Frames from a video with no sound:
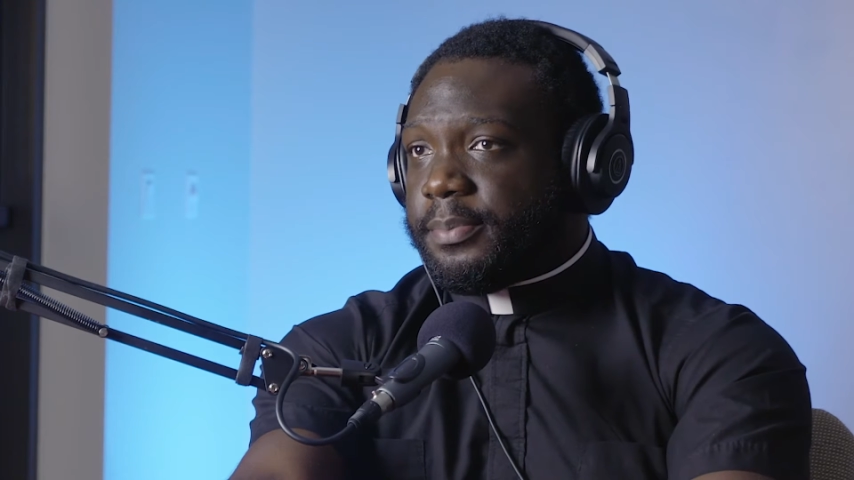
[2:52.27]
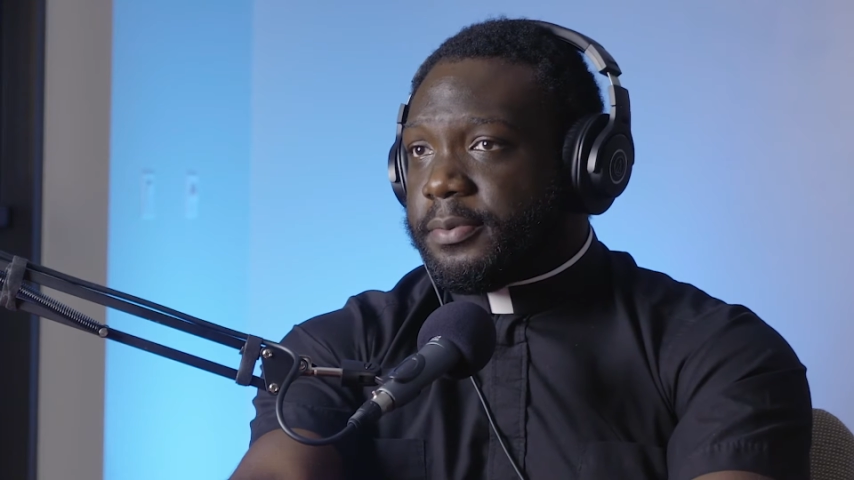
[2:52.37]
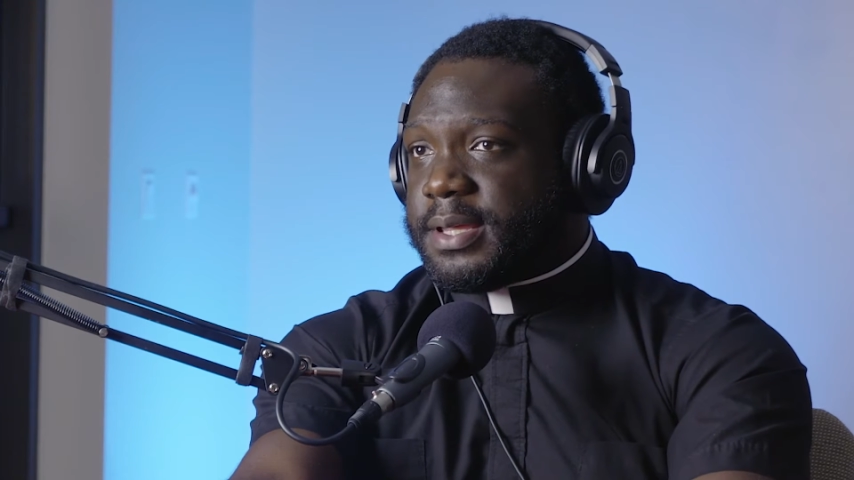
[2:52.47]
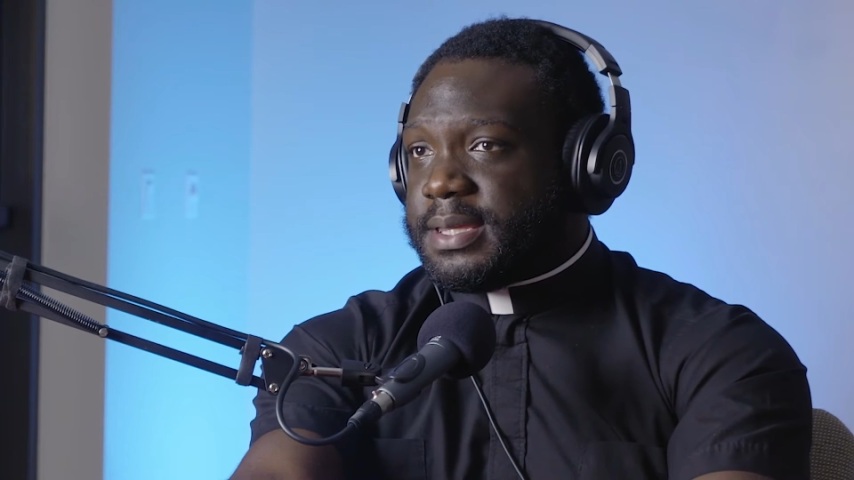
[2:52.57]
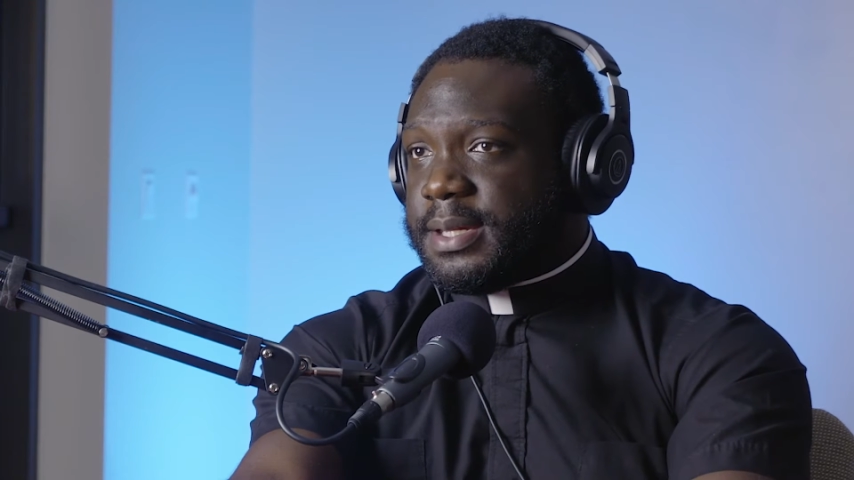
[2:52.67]

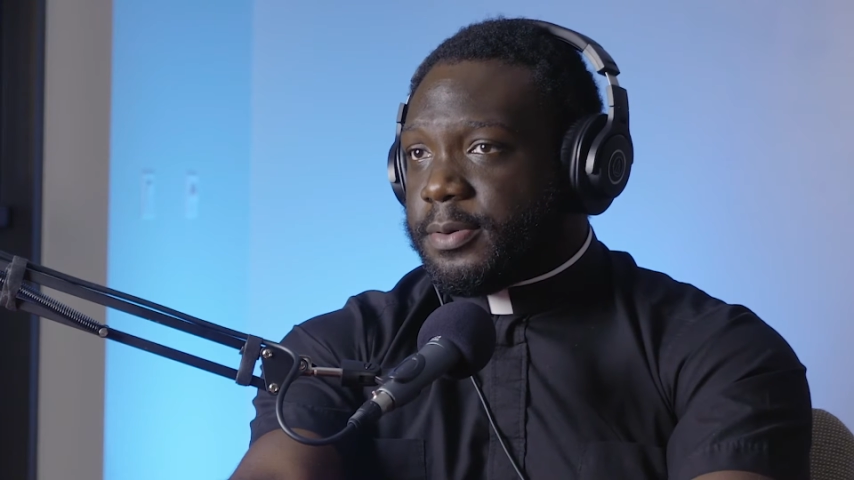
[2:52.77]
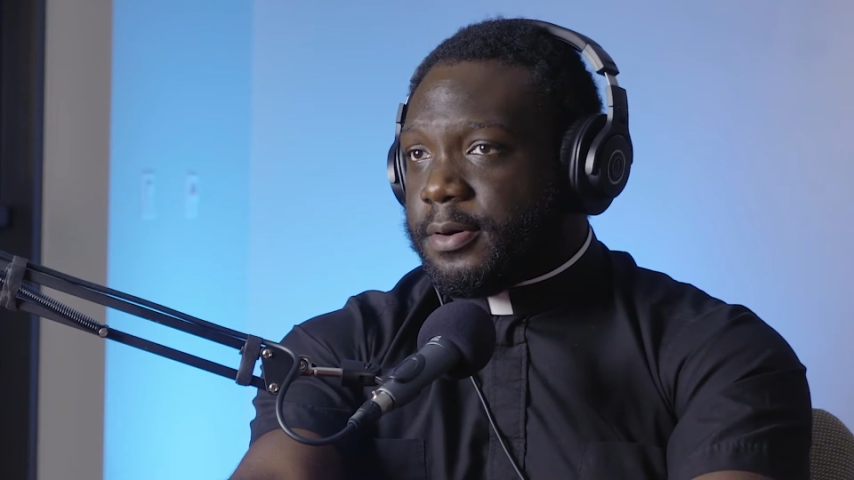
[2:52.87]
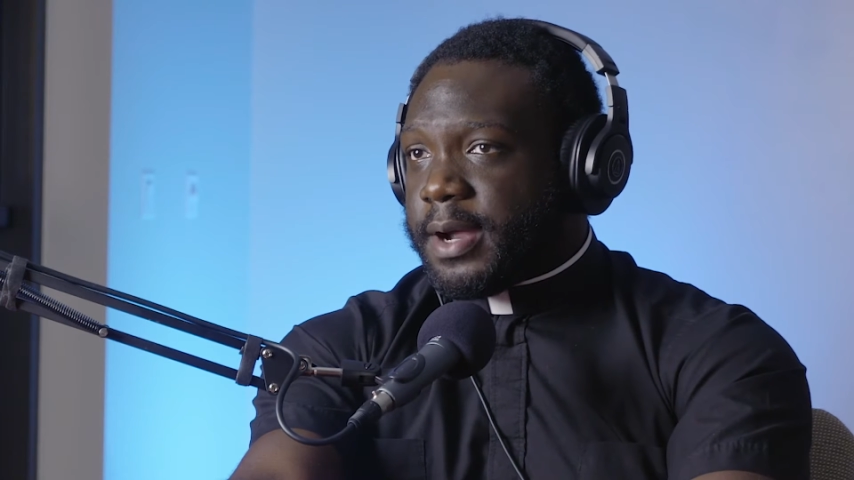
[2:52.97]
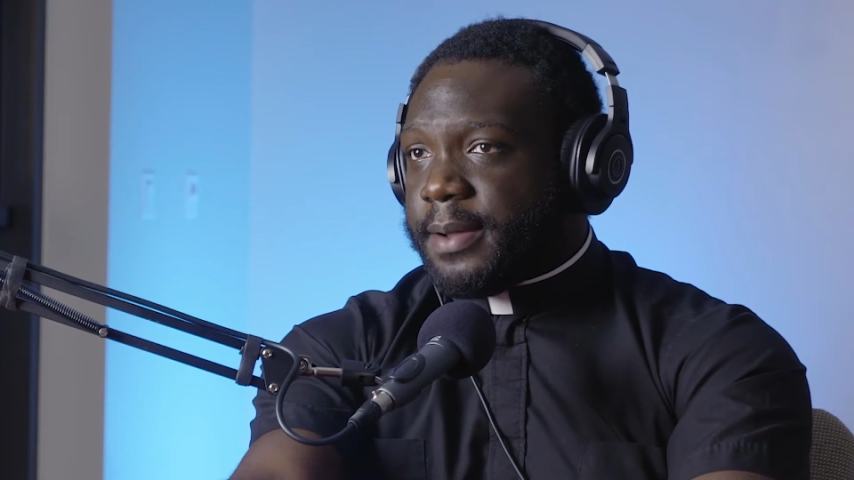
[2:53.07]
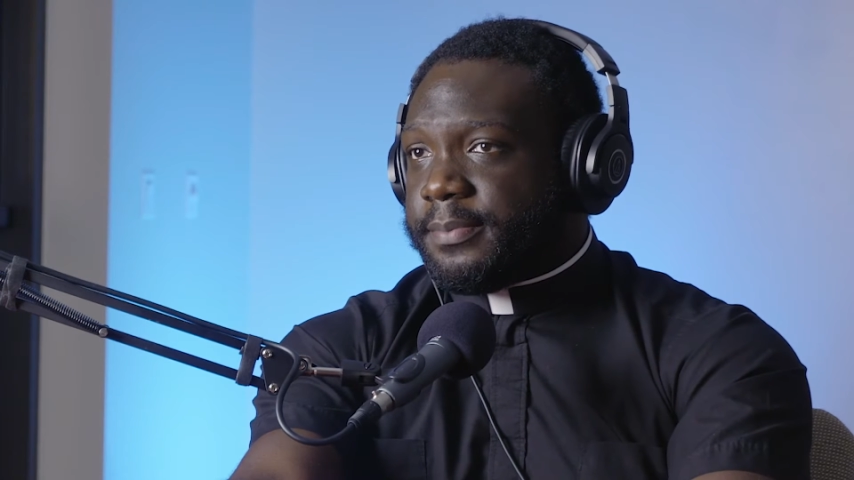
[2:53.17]
pre-thi
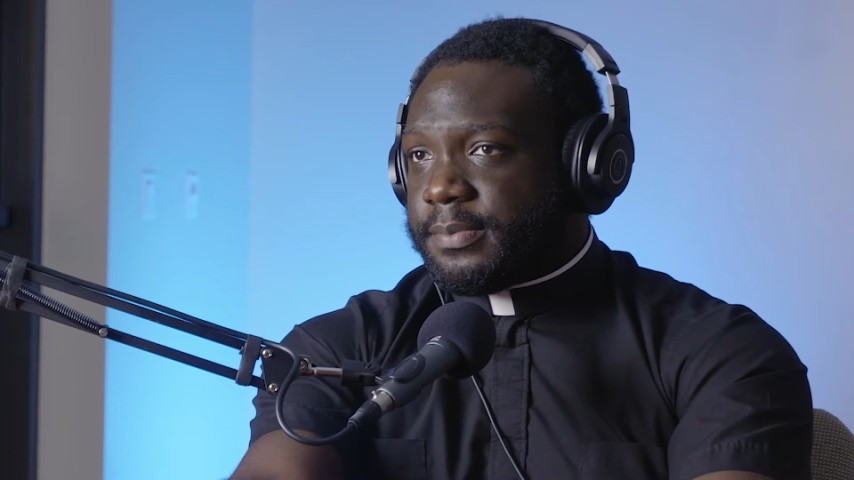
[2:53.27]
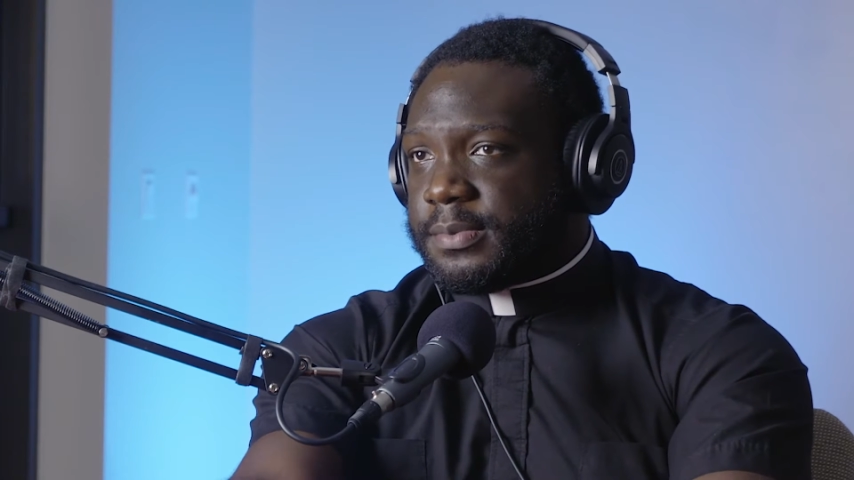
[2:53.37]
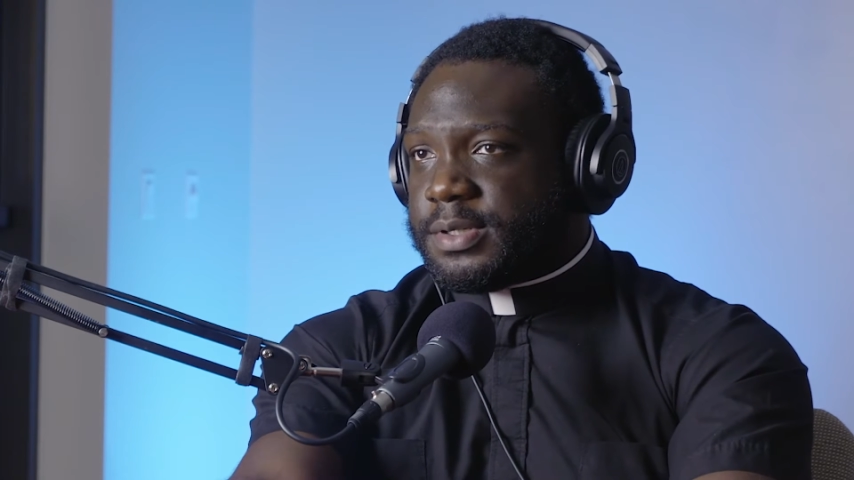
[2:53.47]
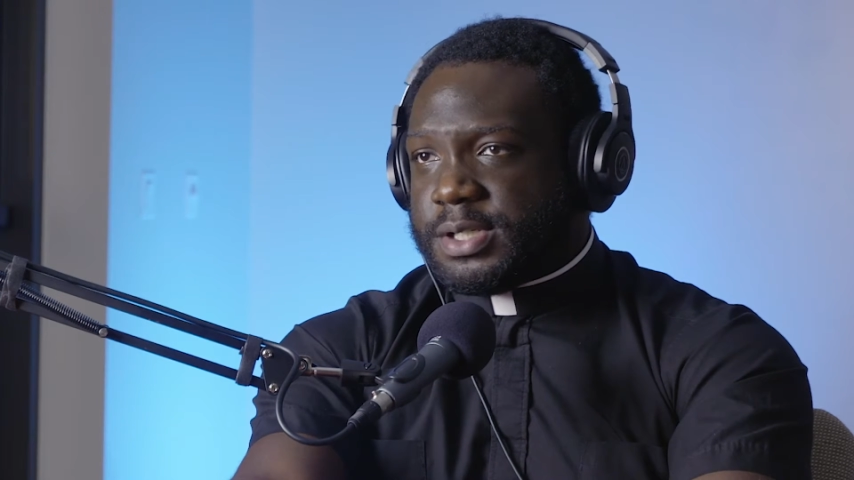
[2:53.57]
program,